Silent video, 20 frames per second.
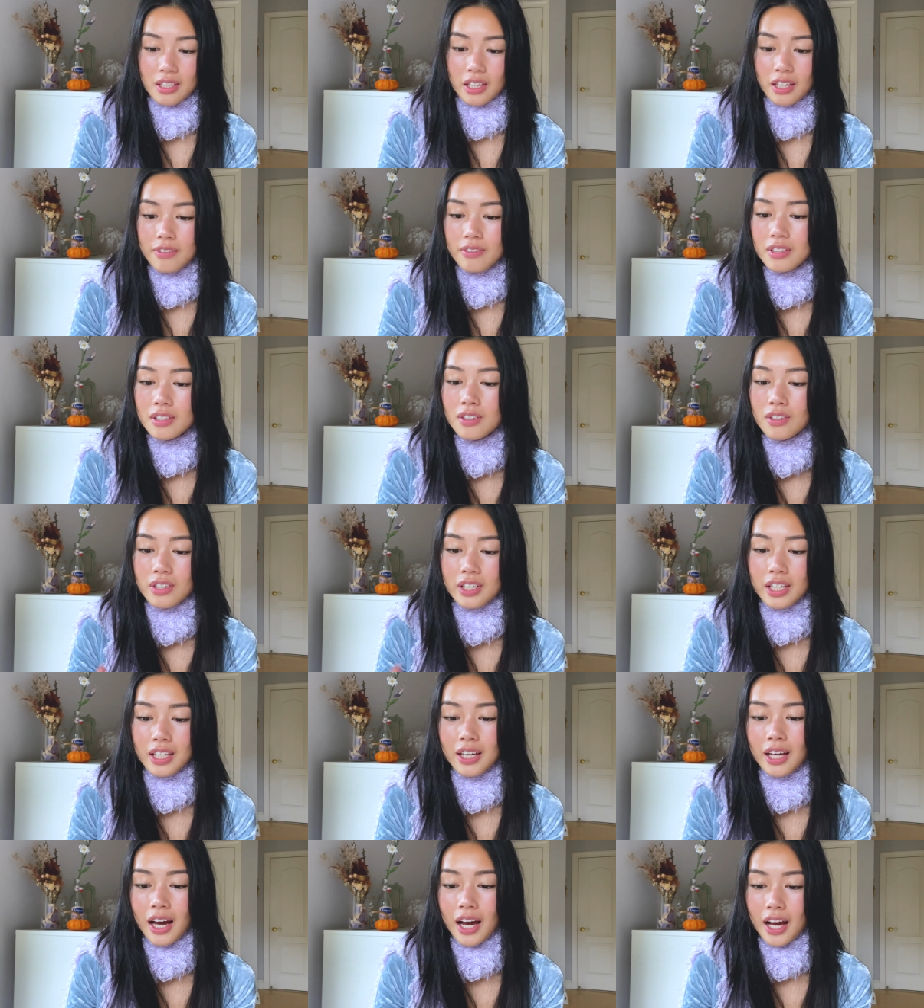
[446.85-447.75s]
Even
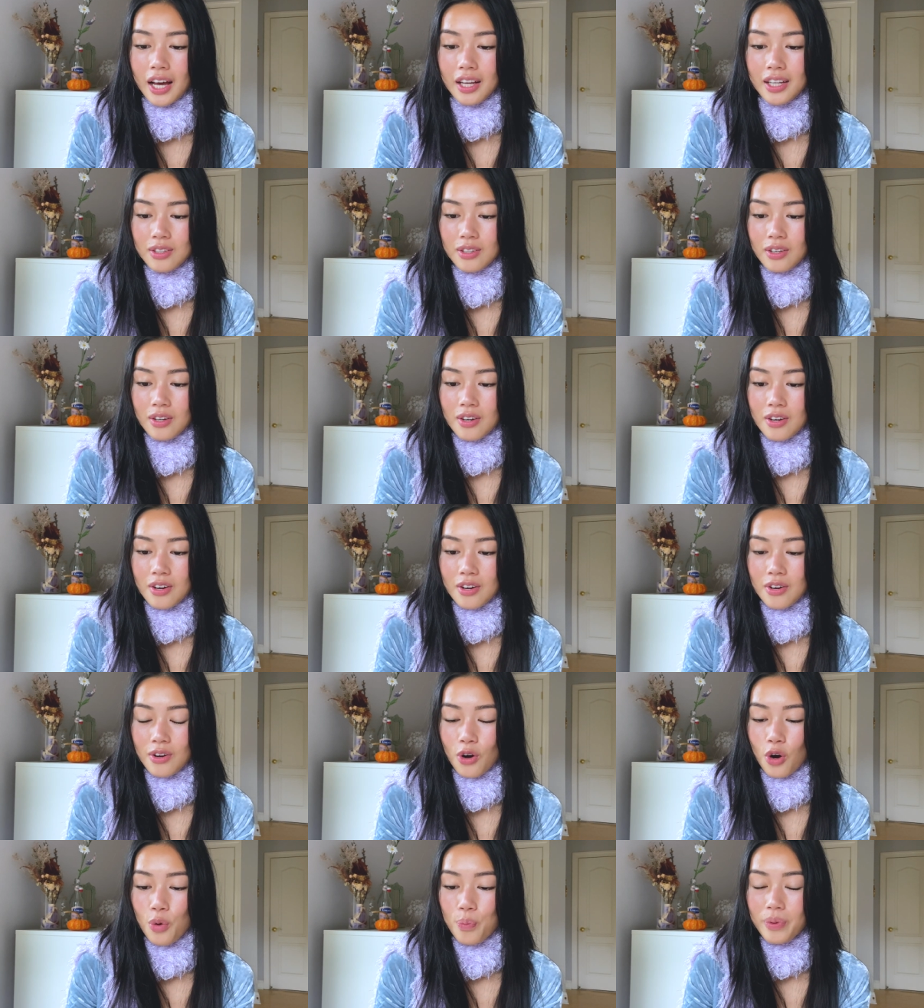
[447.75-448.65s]
looking at
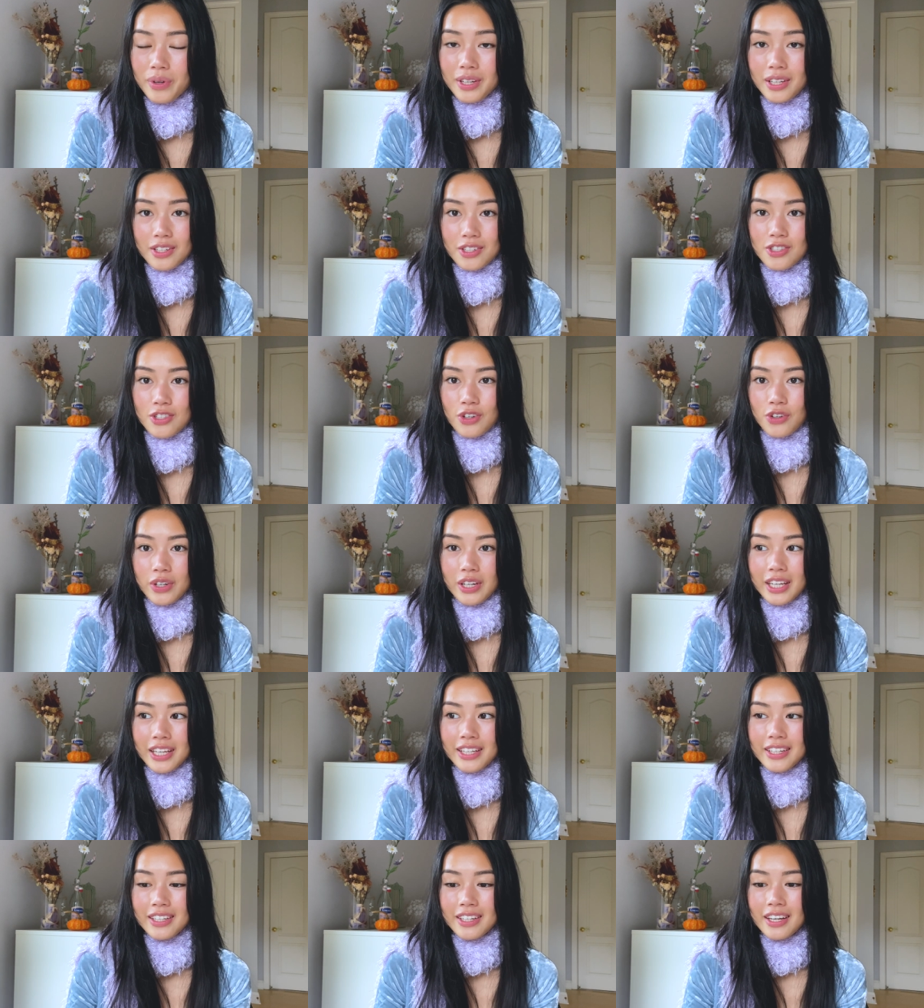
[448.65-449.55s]
the opening
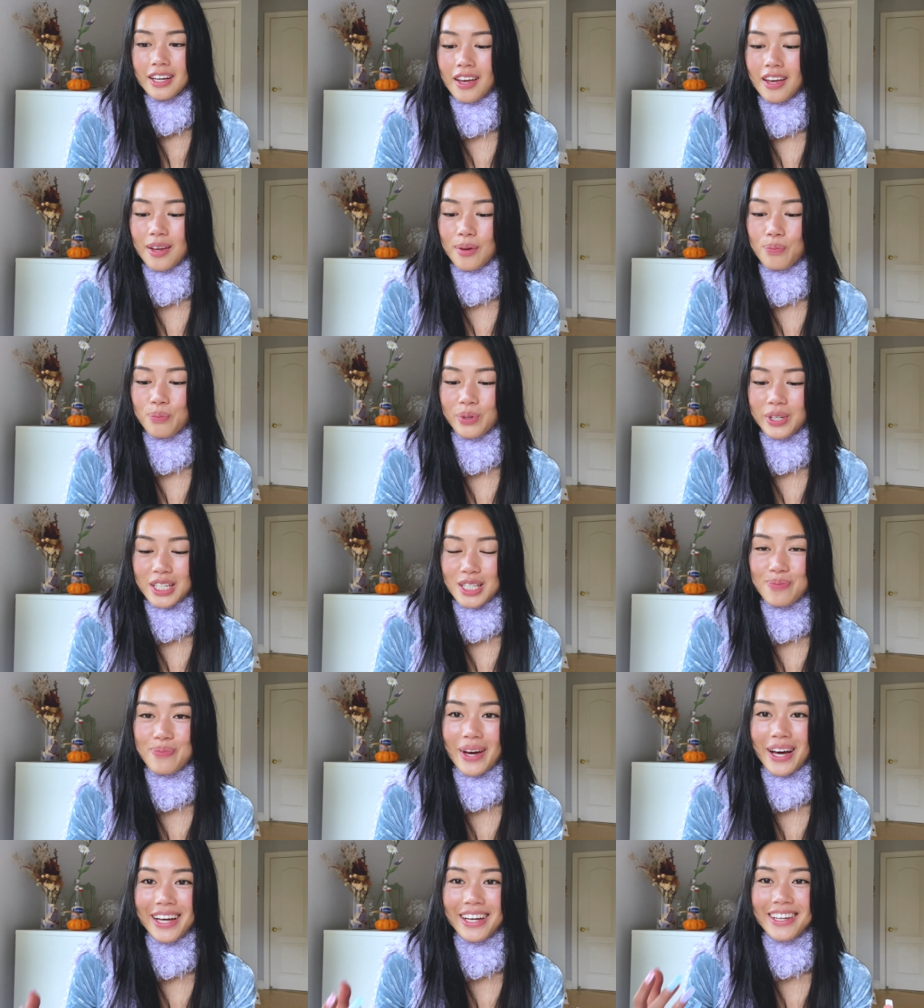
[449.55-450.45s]
screen, it brings
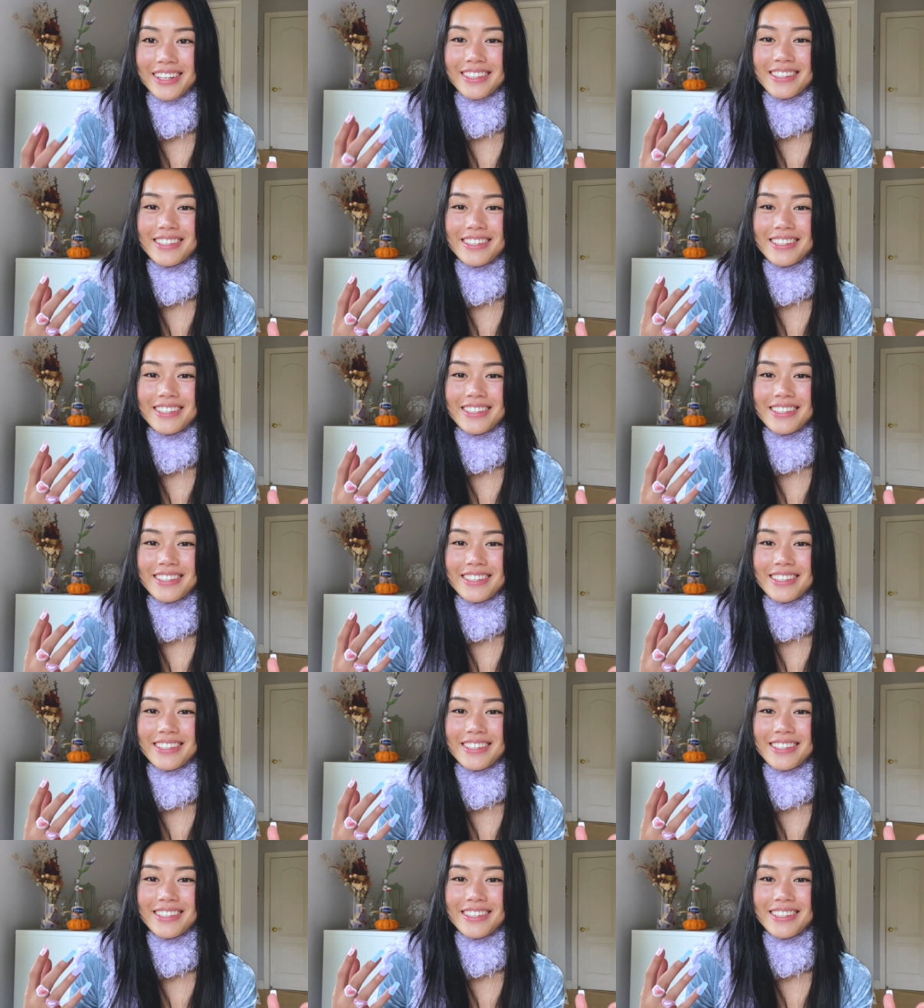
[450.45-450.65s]
back